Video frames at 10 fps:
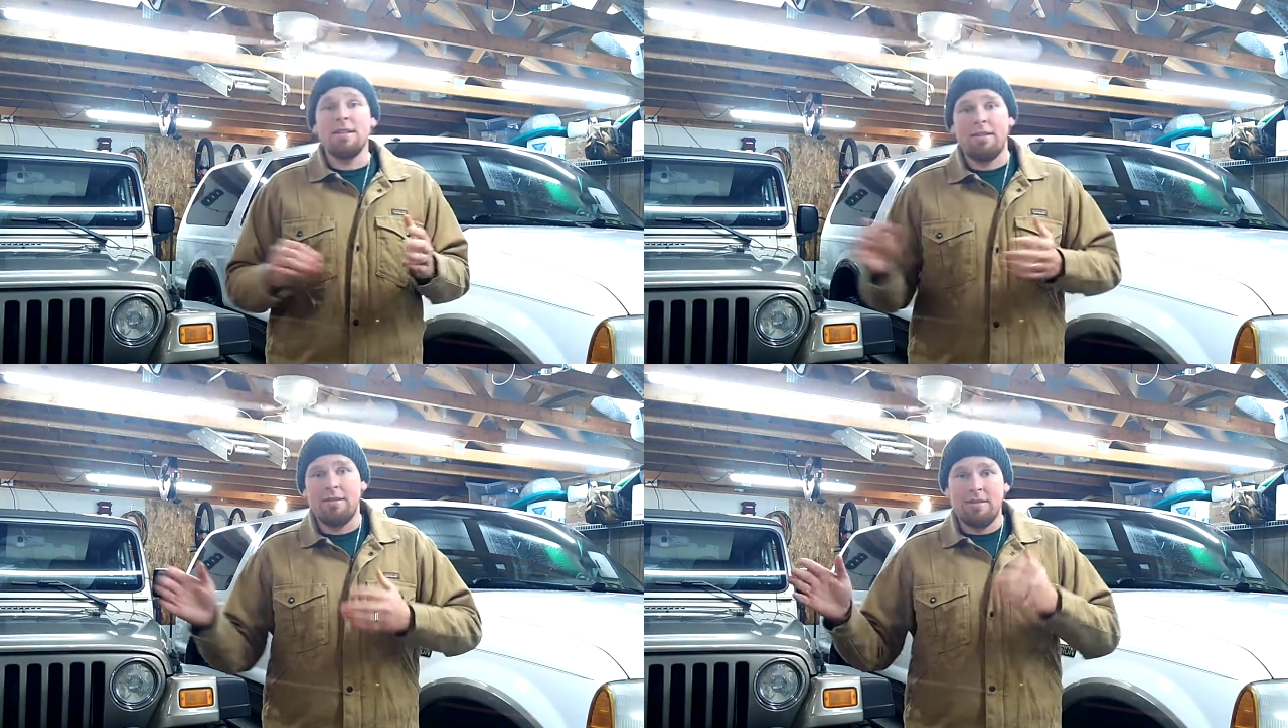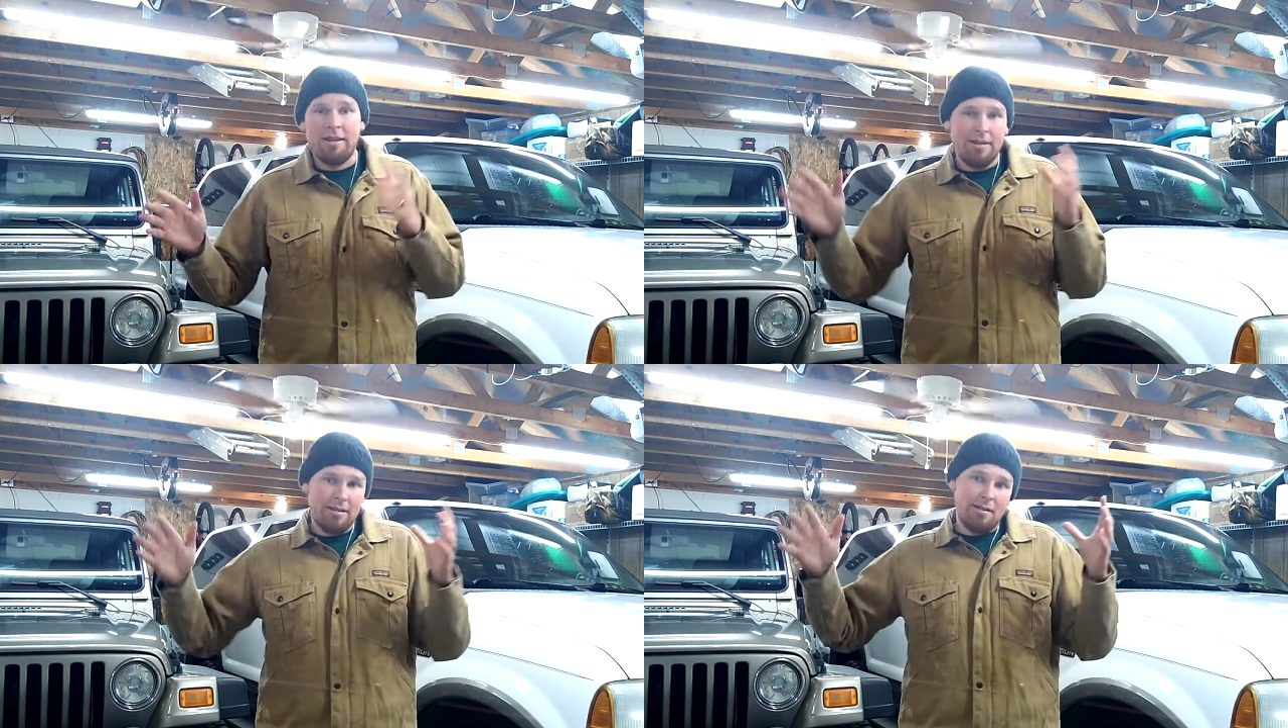so
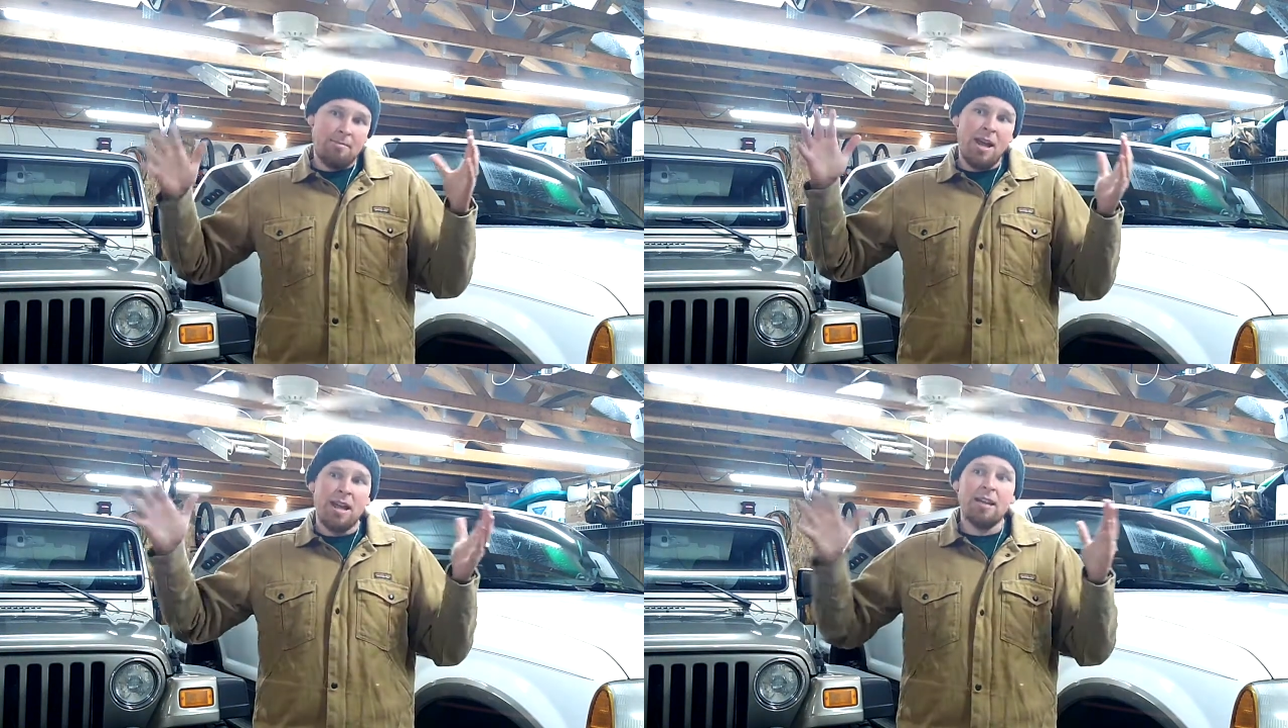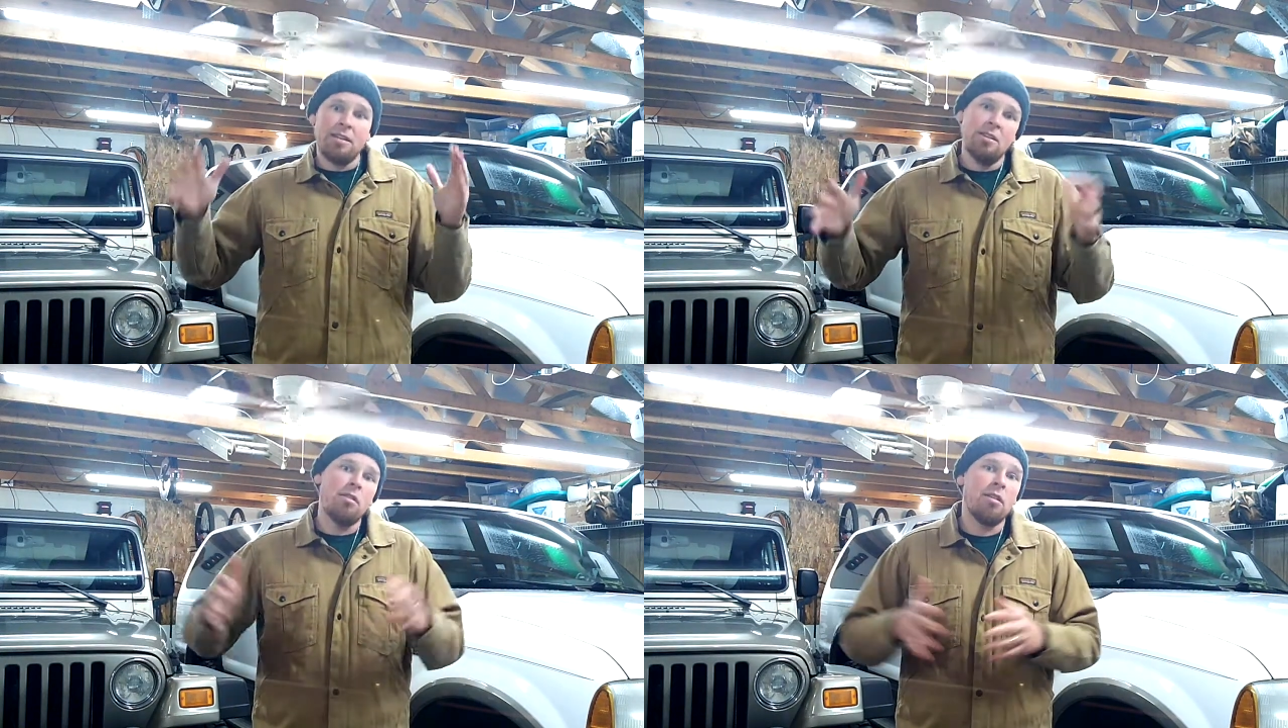I'm not going
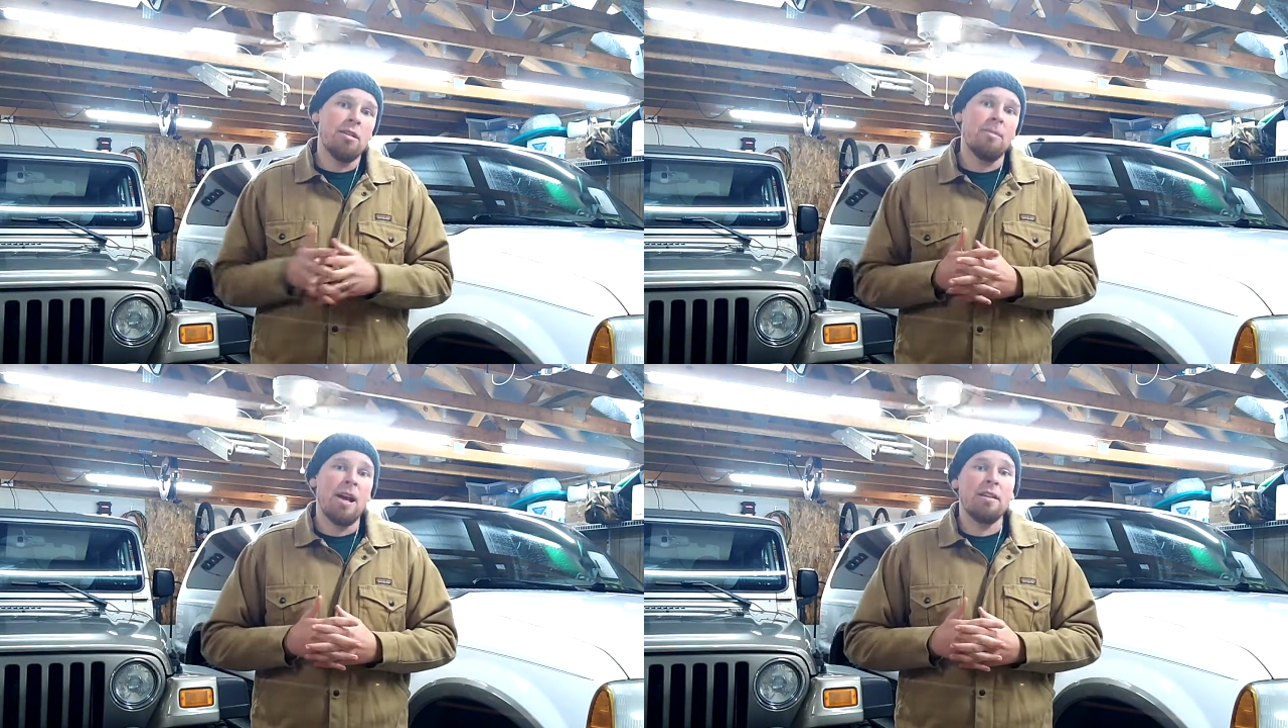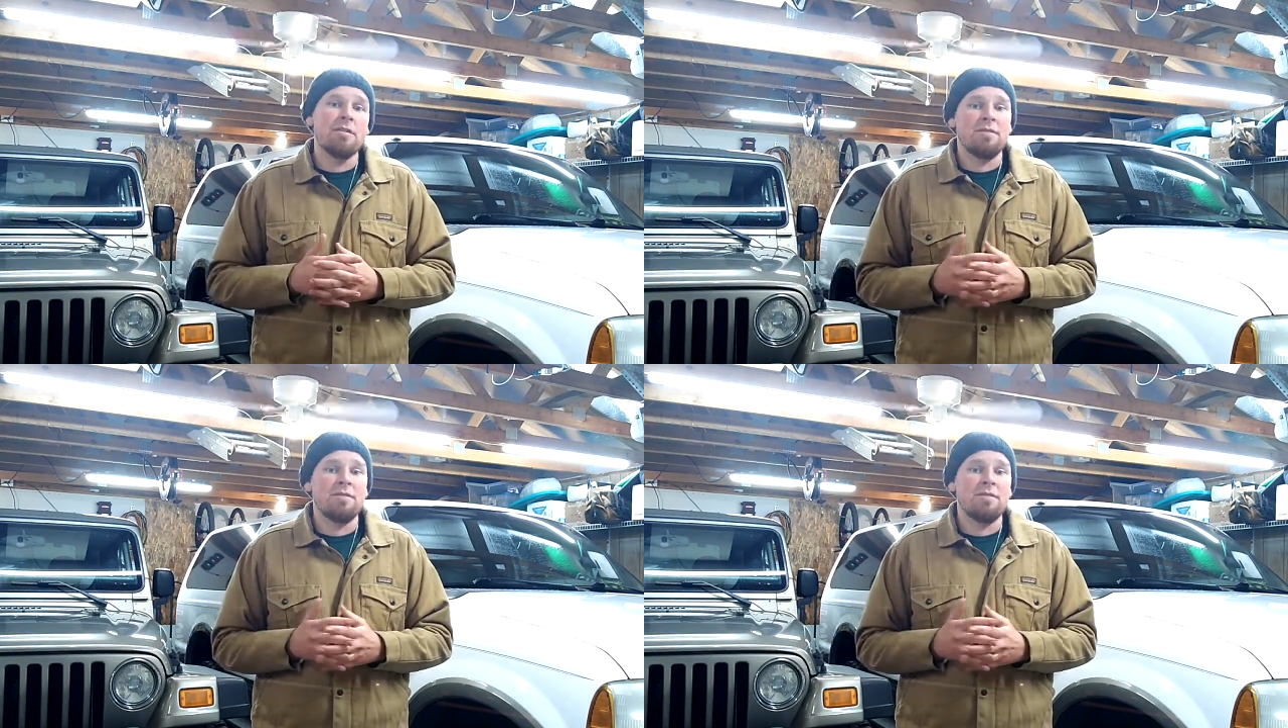to know on the mileage